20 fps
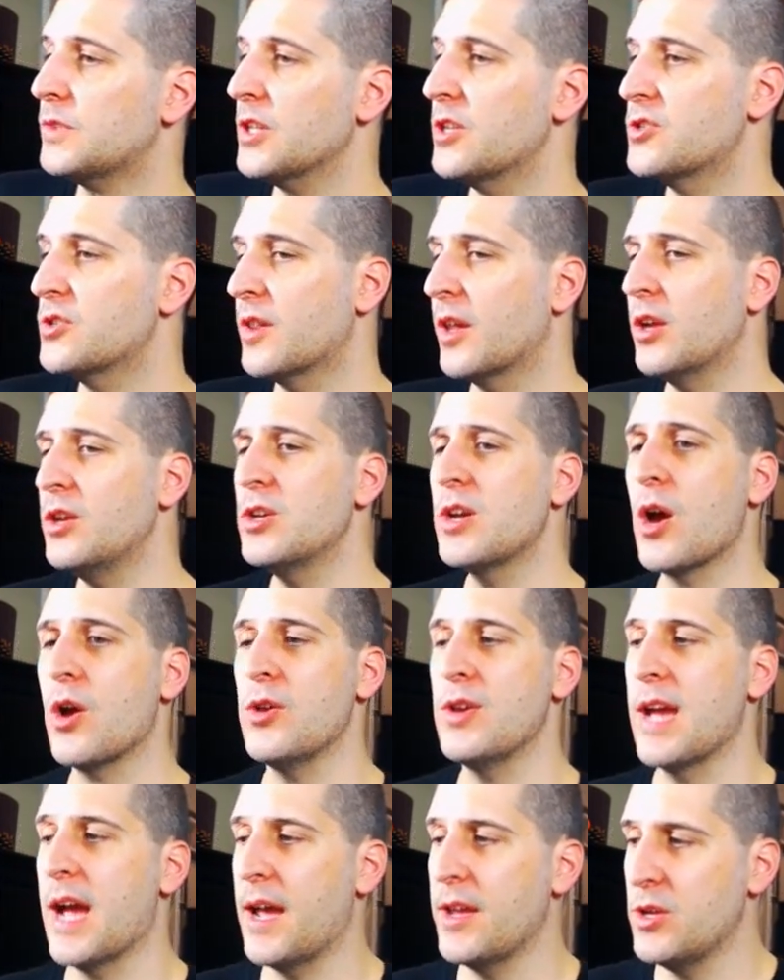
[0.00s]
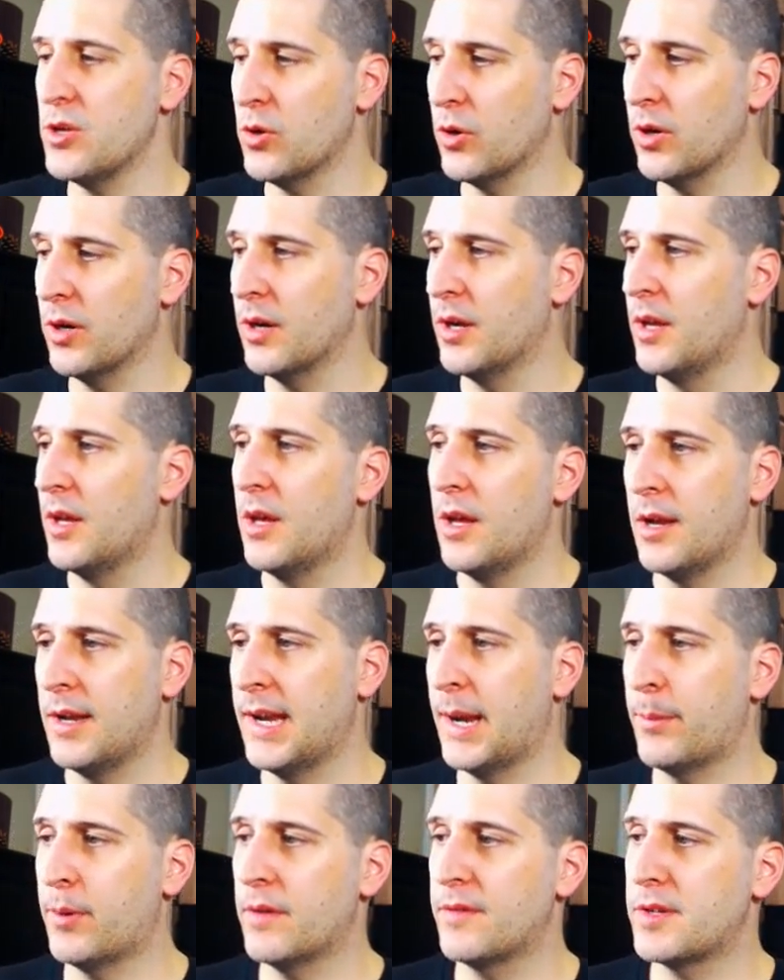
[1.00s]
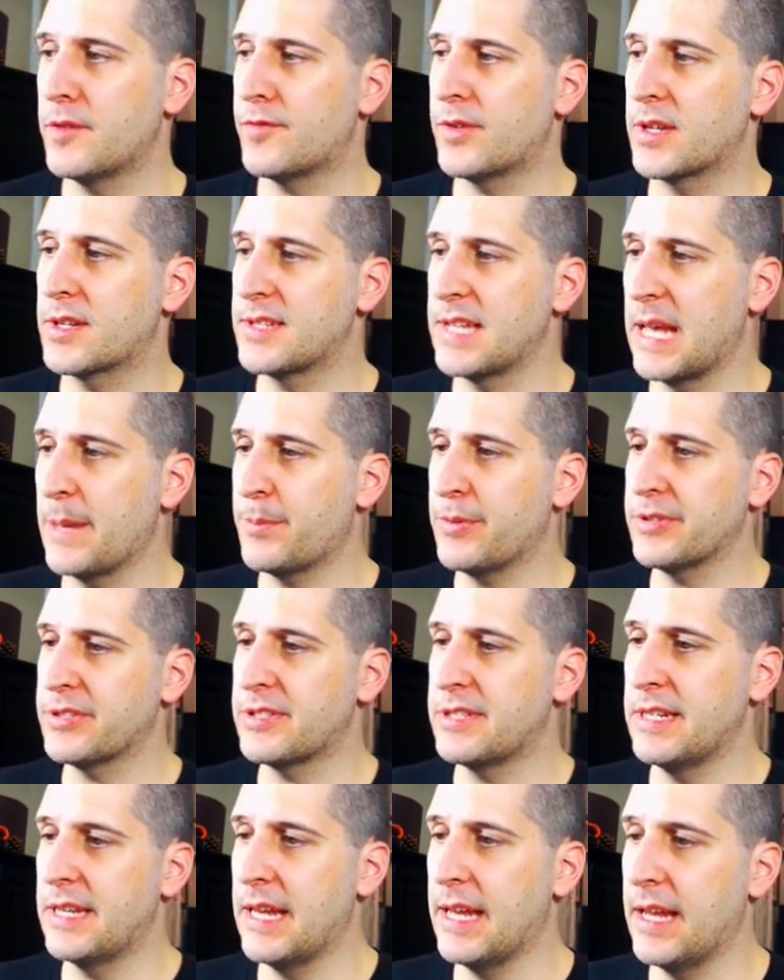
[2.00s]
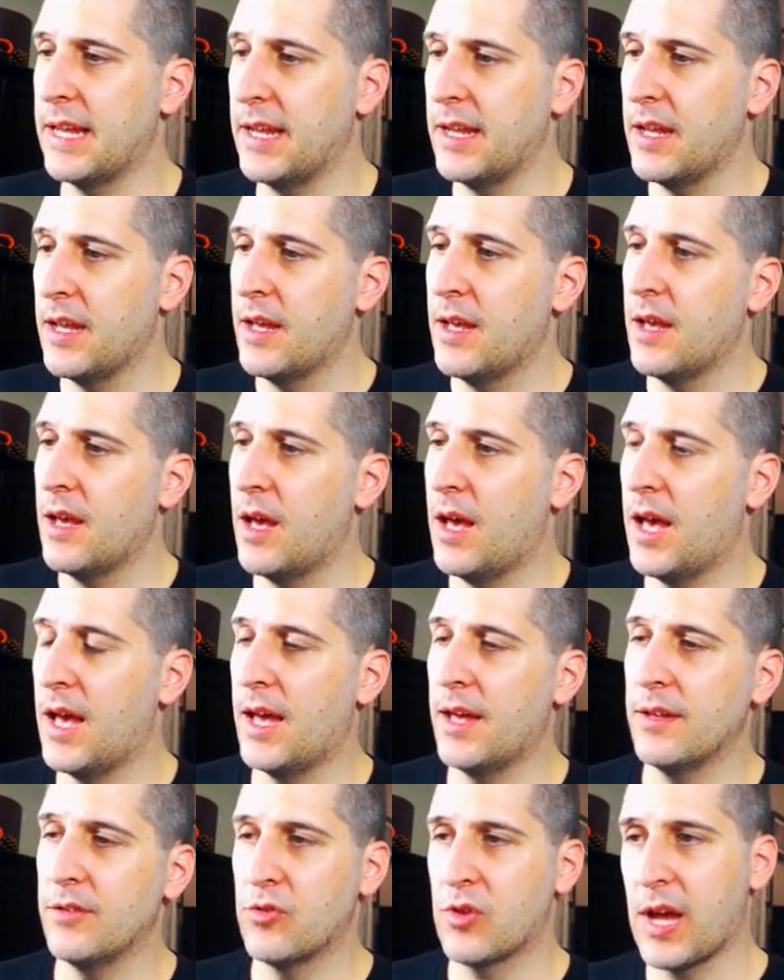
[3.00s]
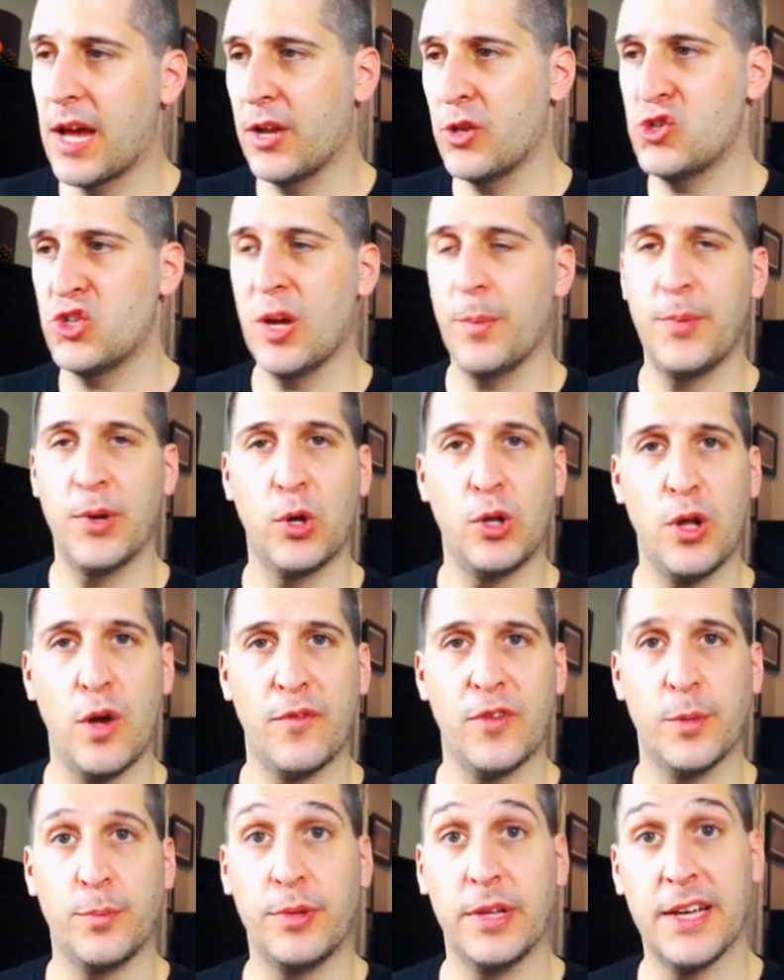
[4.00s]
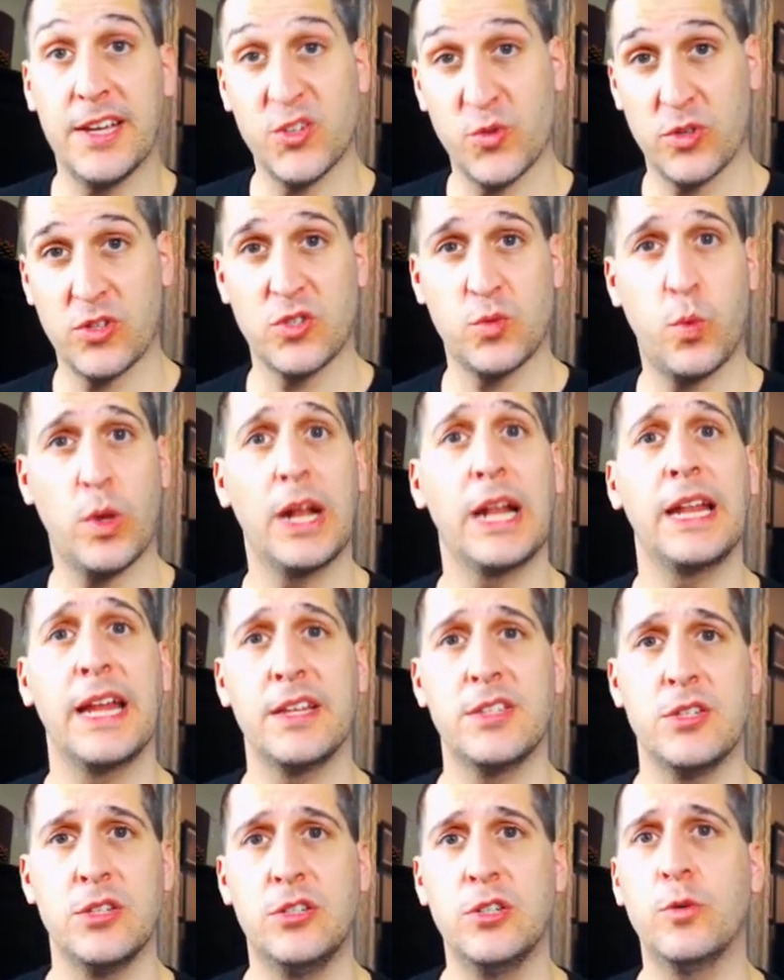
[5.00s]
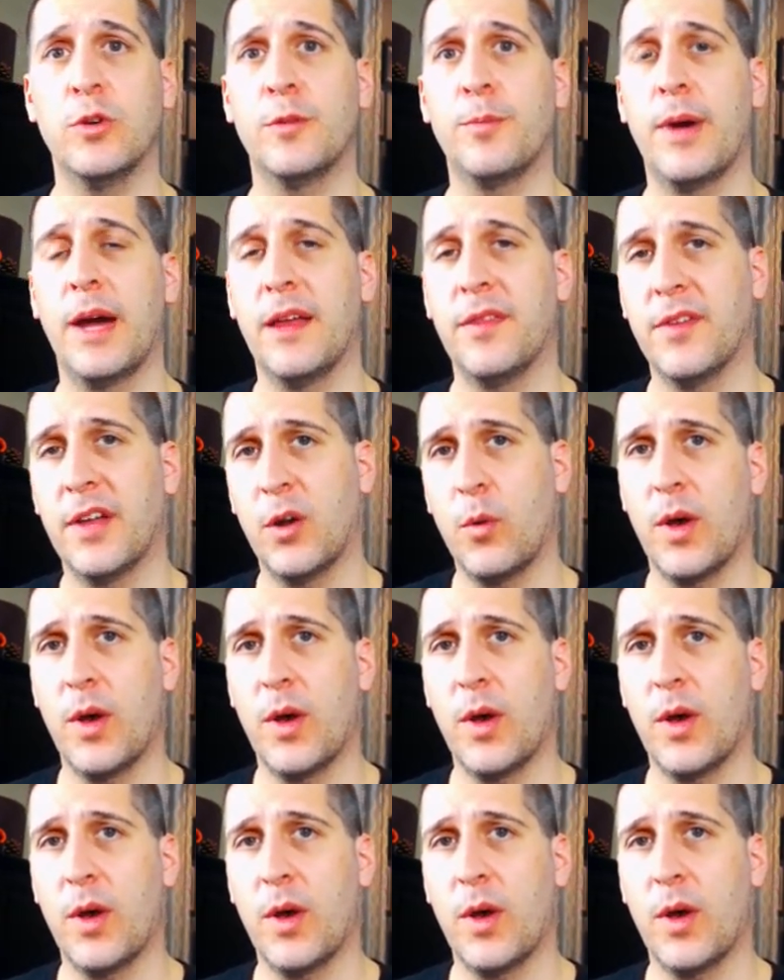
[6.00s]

So there you go. You got your number of different examples today, kind of jumping all over the place, which is what I like to do with Python.